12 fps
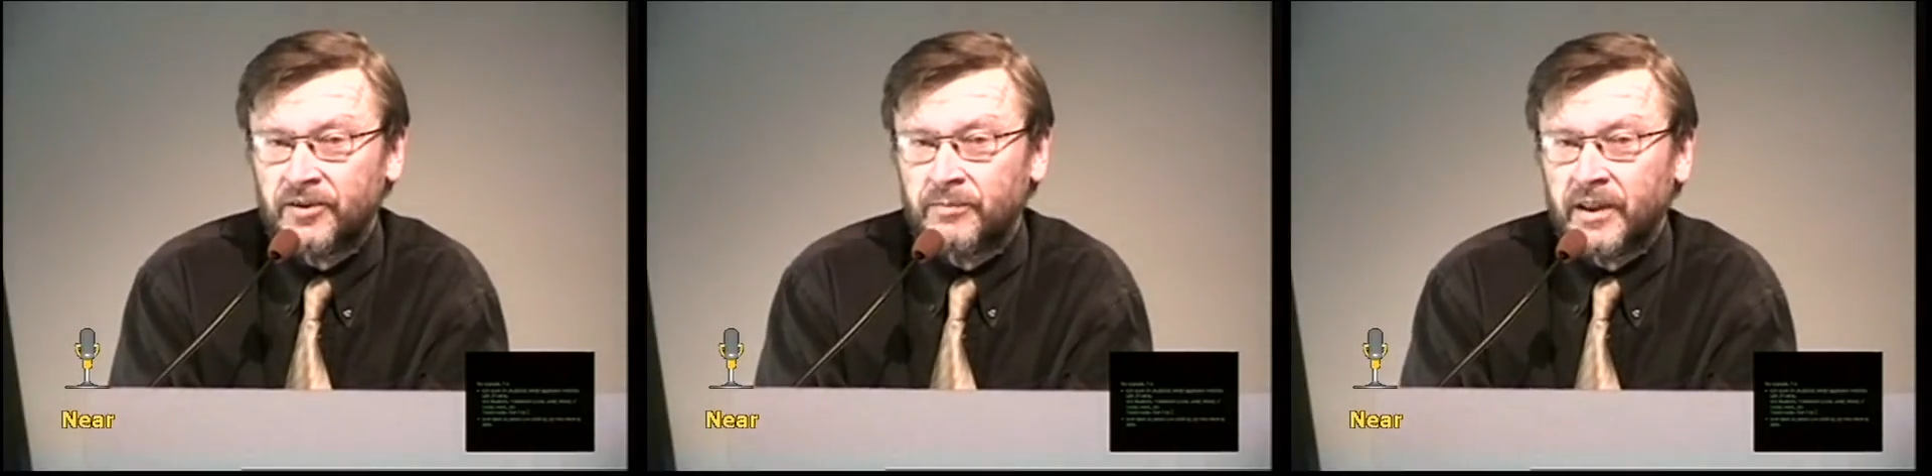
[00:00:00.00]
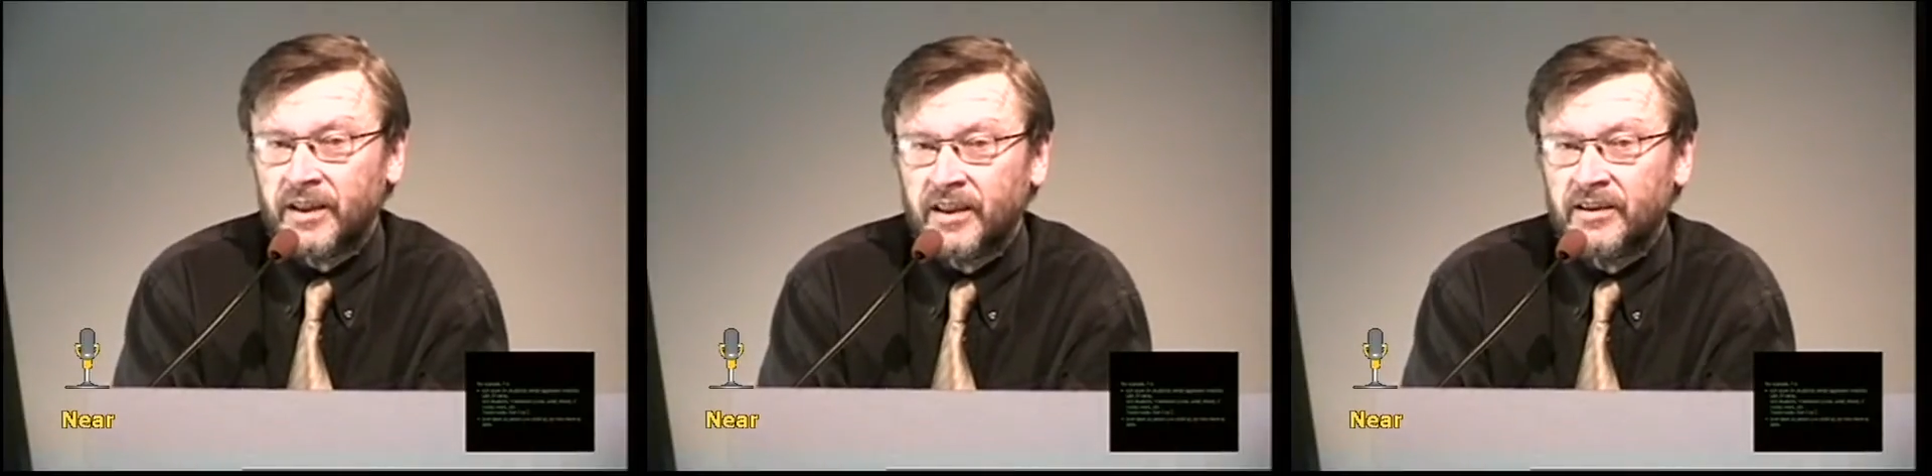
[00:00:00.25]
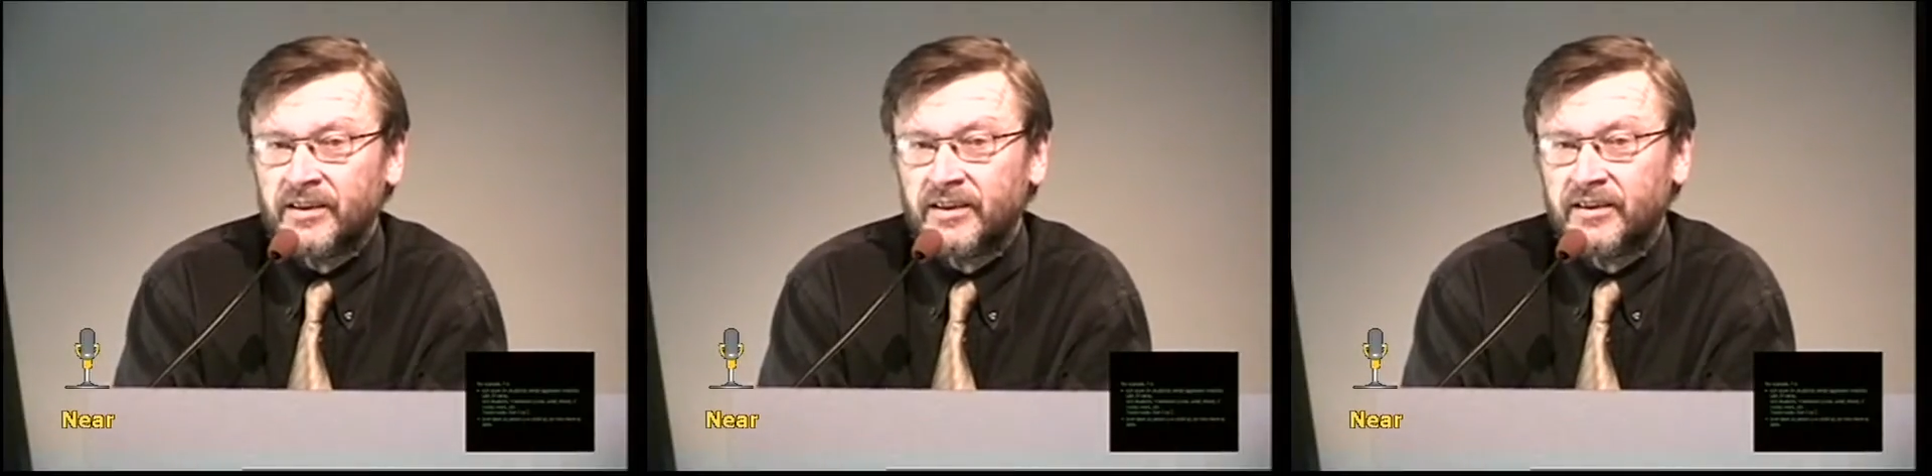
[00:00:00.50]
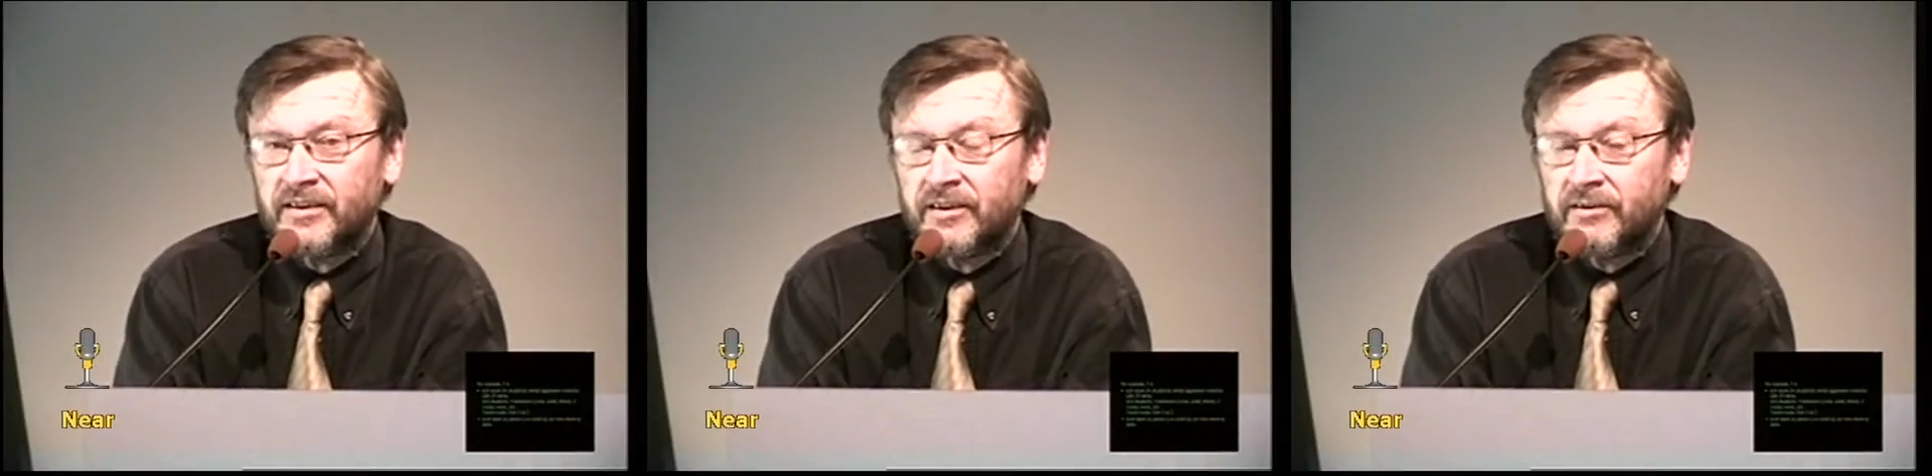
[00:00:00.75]
because
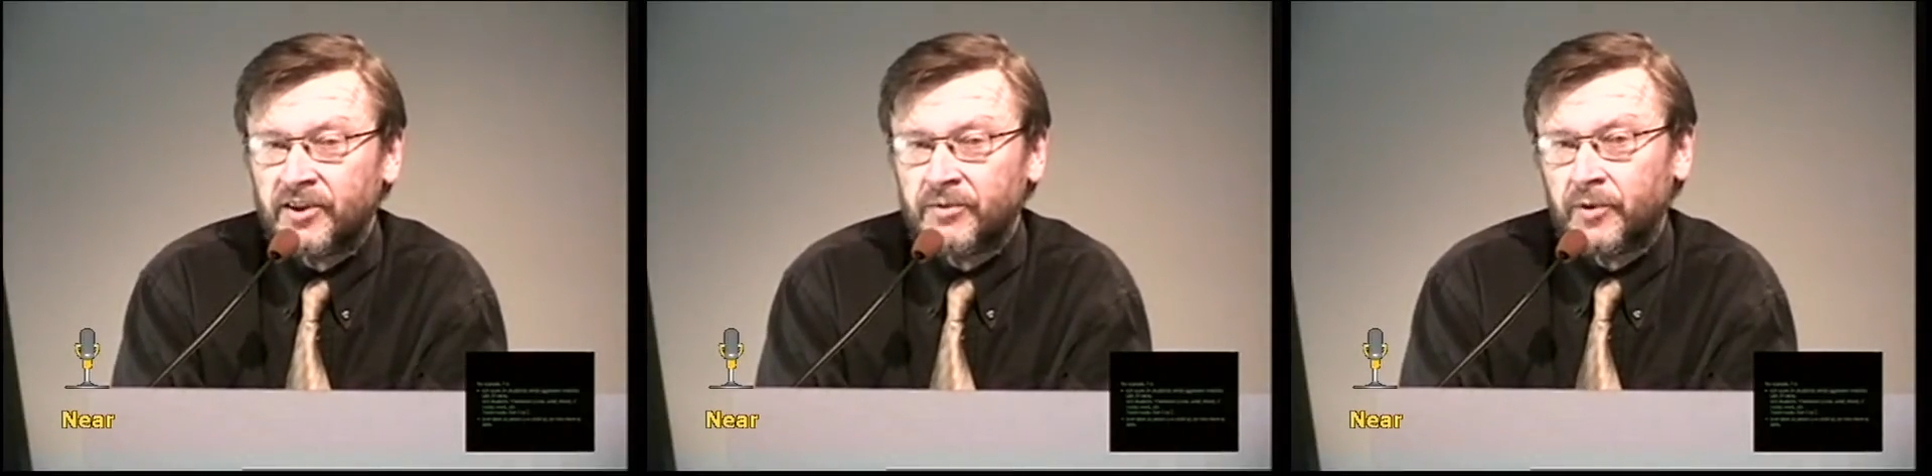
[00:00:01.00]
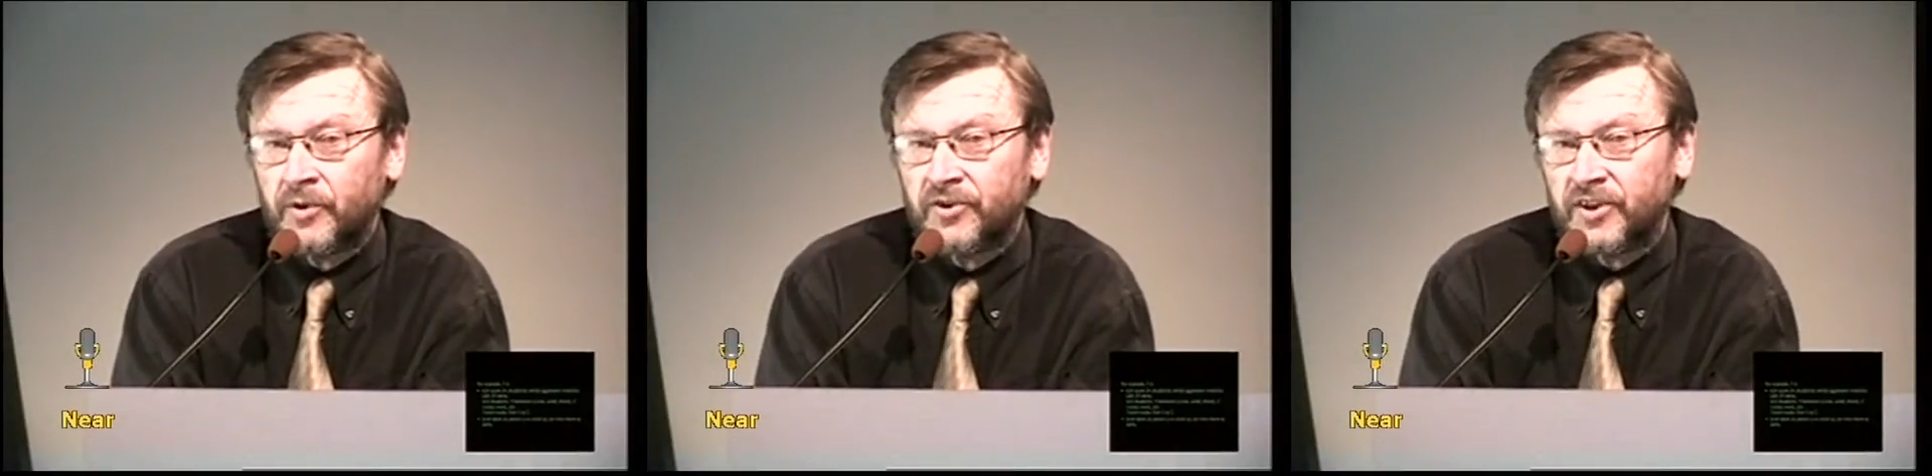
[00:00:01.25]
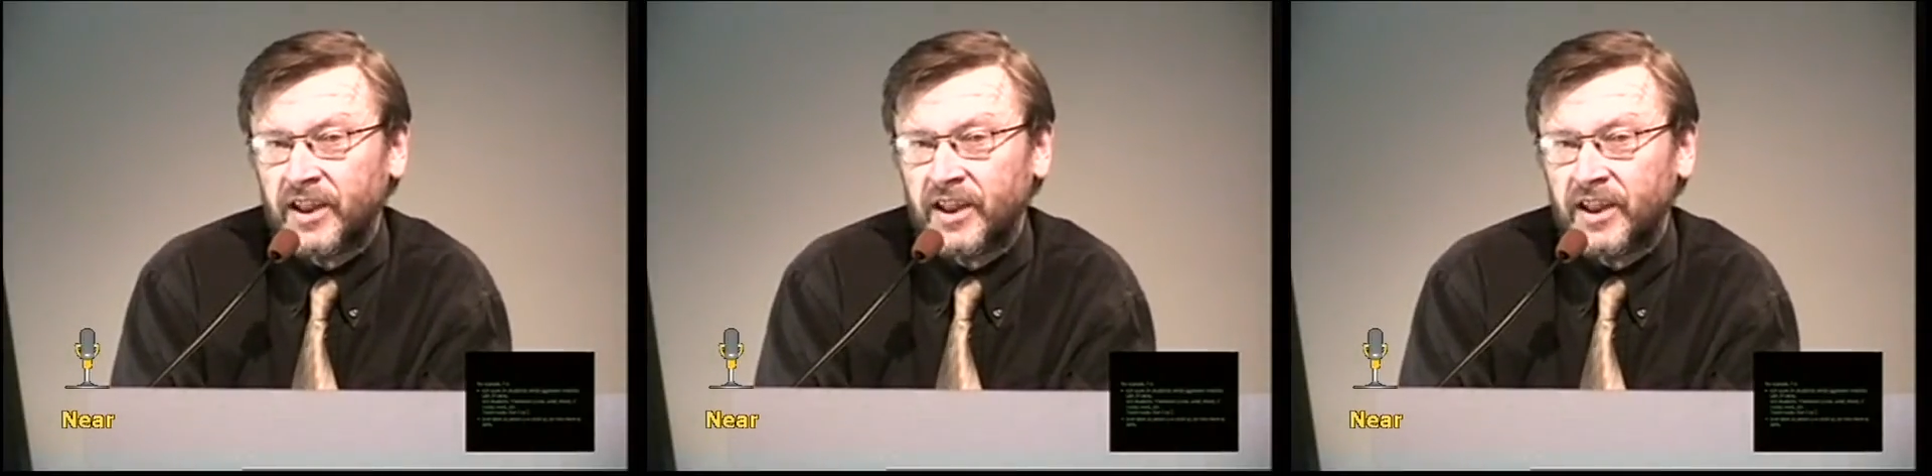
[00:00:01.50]
the response